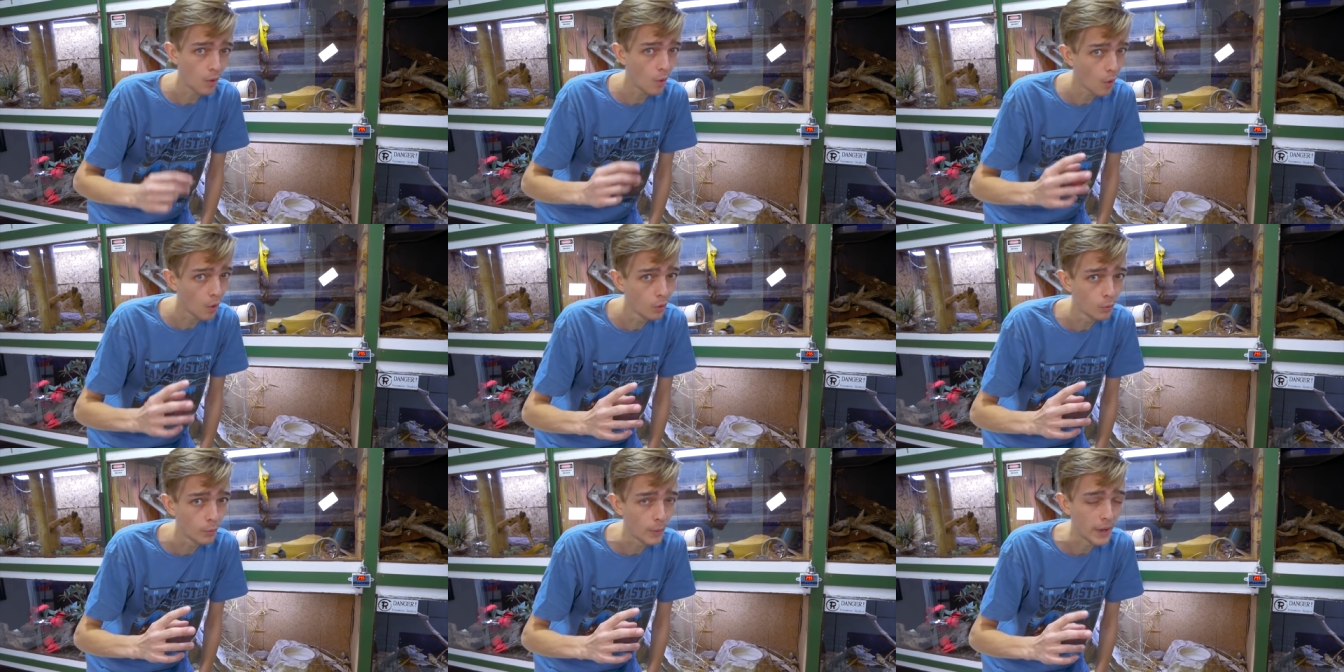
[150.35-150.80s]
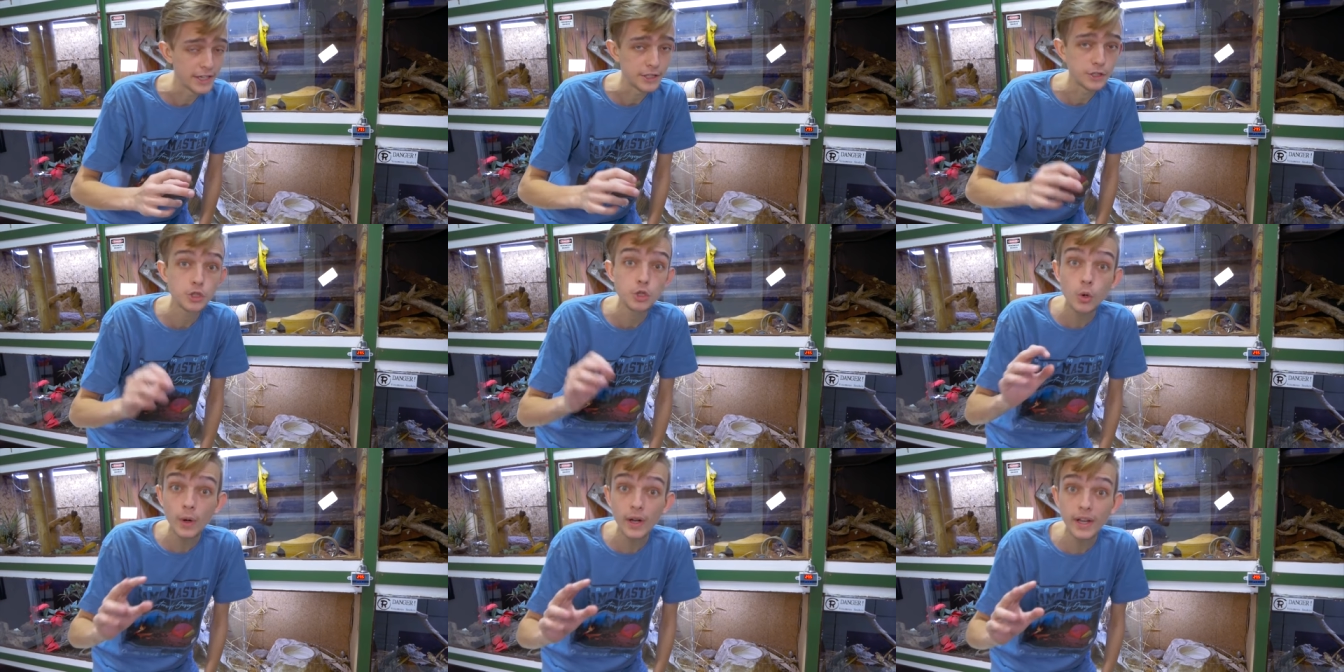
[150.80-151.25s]

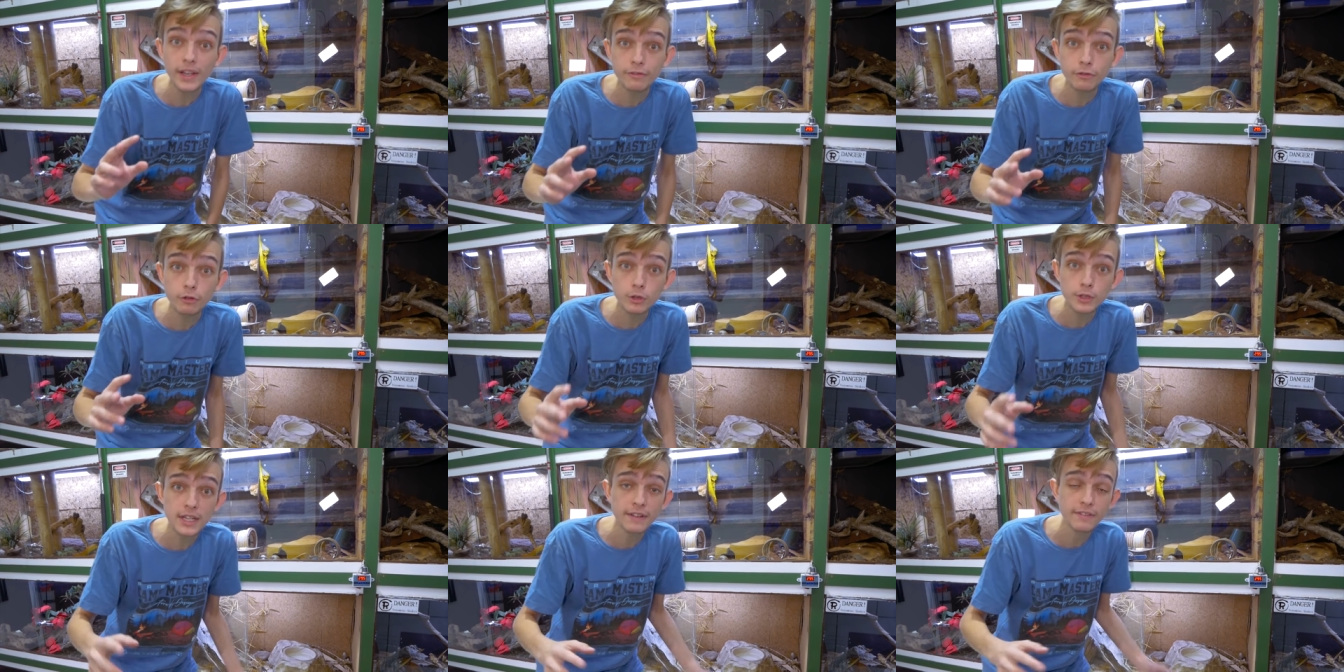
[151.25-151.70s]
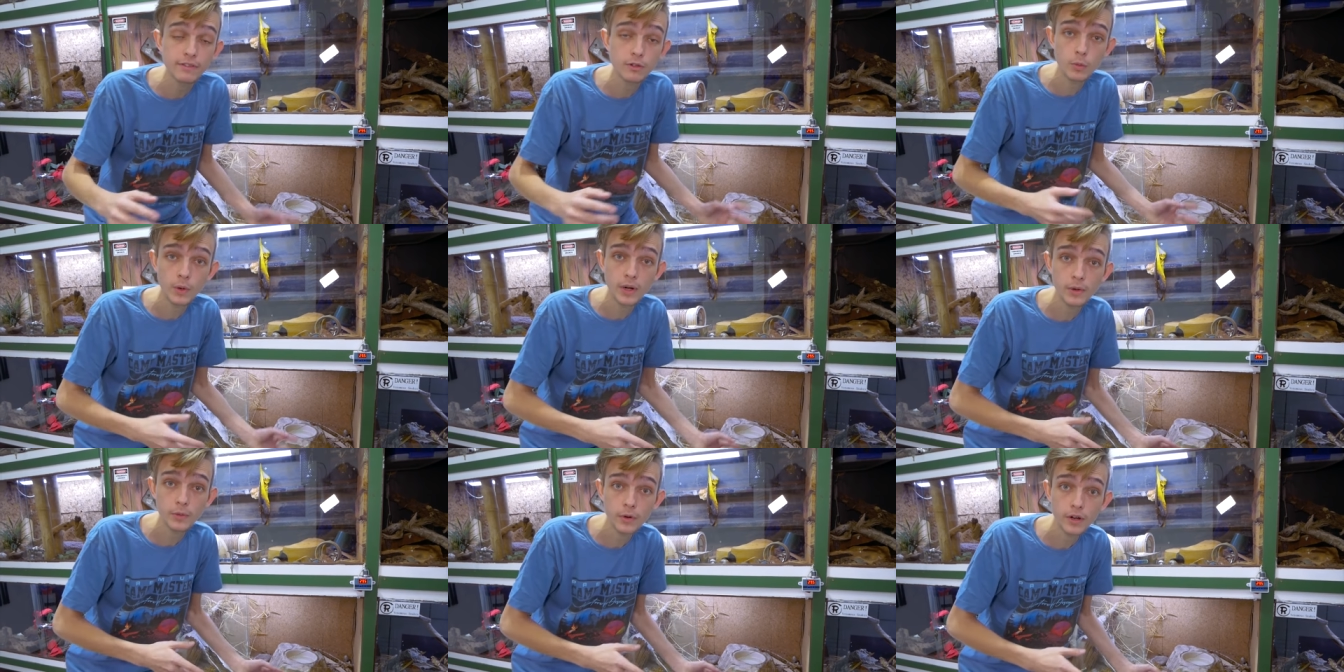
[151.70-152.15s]
always 24
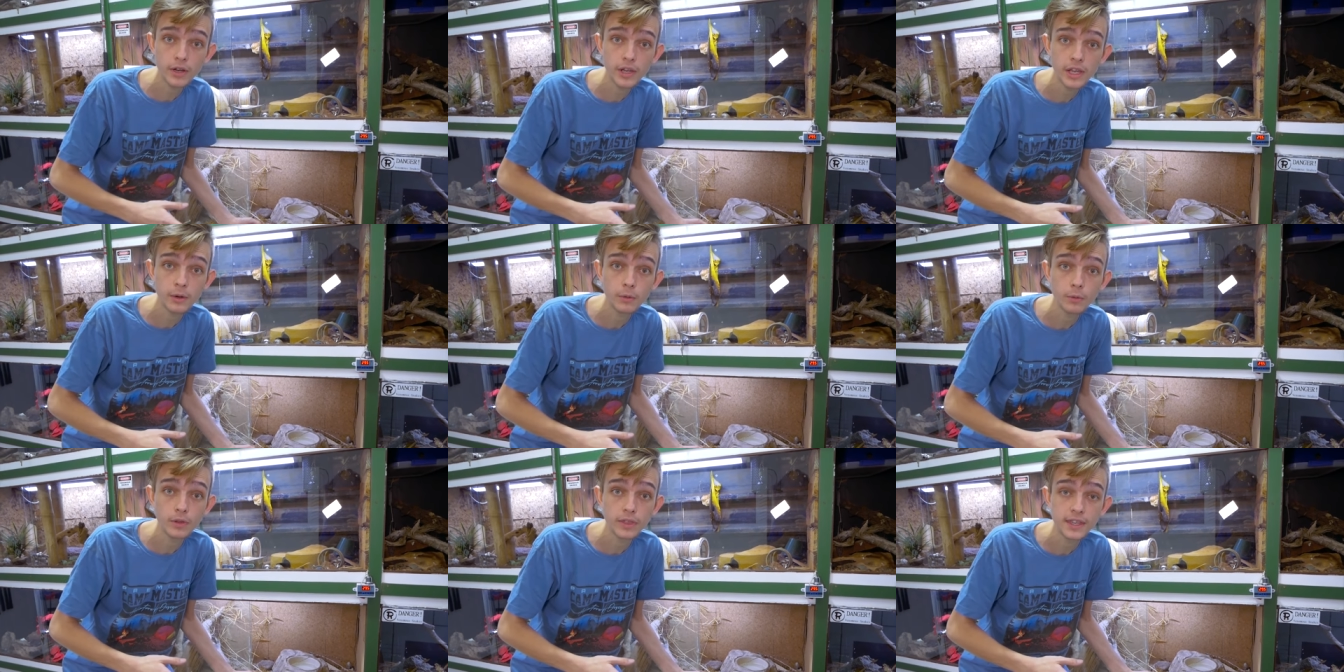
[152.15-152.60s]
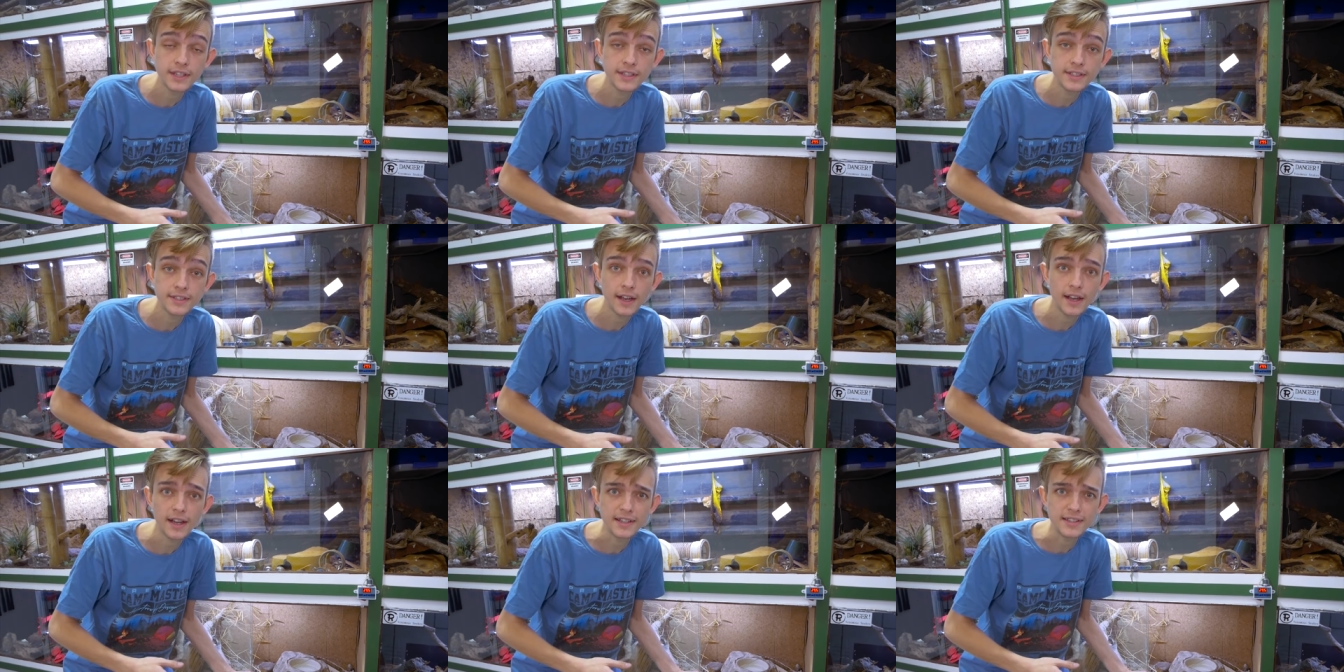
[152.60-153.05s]
7 when working with
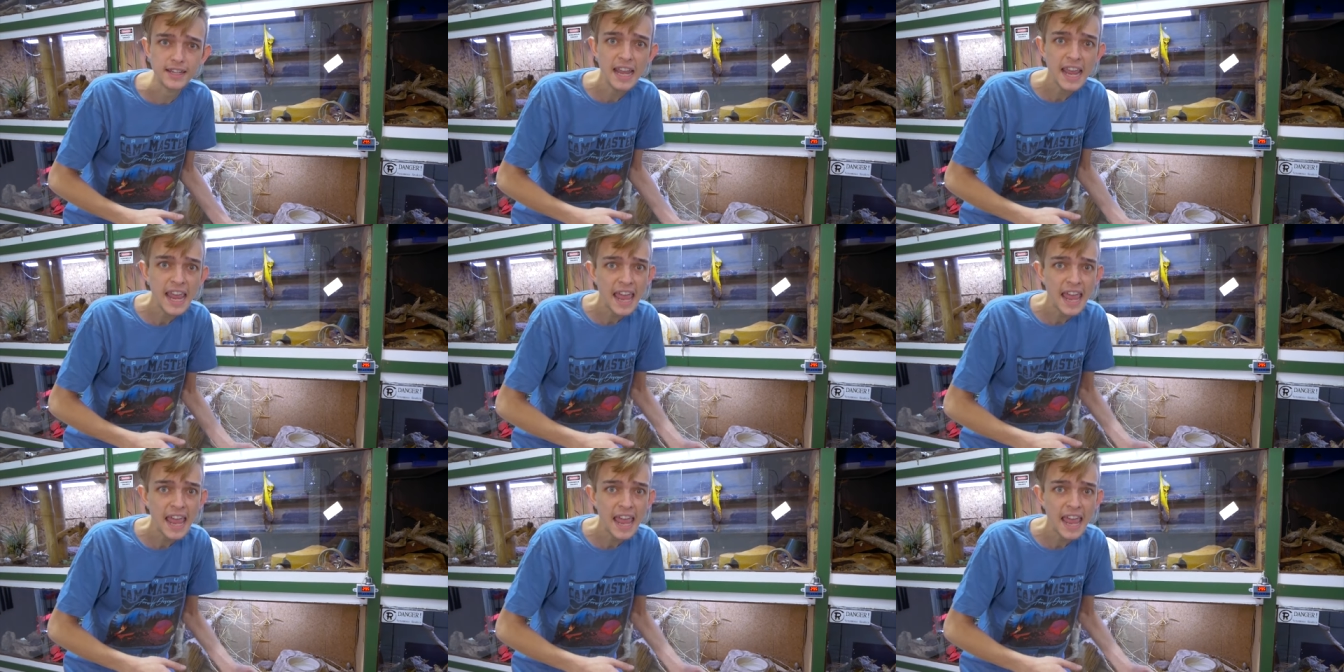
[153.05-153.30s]
these guys.